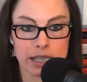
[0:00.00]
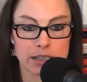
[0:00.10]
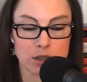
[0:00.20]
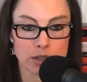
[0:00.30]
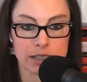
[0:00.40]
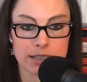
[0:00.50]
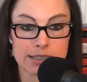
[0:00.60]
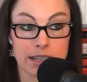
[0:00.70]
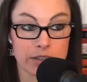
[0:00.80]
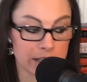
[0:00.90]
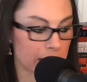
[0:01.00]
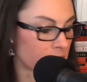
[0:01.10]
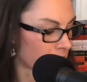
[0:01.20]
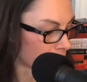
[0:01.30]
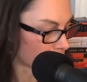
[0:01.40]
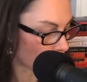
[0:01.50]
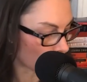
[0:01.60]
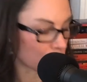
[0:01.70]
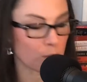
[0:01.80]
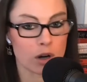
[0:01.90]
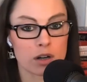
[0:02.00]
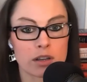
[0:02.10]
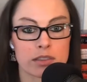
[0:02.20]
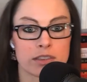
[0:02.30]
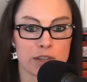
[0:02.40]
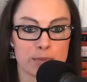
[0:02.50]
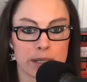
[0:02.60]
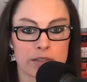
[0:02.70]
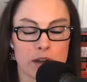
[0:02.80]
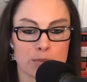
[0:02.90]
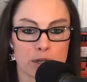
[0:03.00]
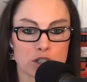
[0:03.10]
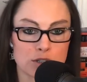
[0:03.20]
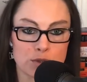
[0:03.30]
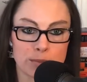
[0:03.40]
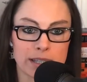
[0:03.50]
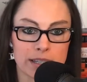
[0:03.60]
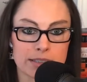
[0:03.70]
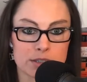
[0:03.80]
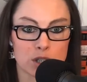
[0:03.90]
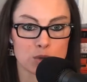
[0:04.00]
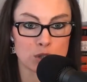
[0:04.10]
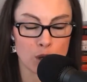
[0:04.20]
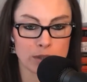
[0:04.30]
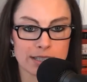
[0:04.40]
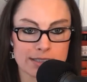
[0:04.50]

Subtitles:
and nerdiness, given that you are the VP of operations for Midland, so you know this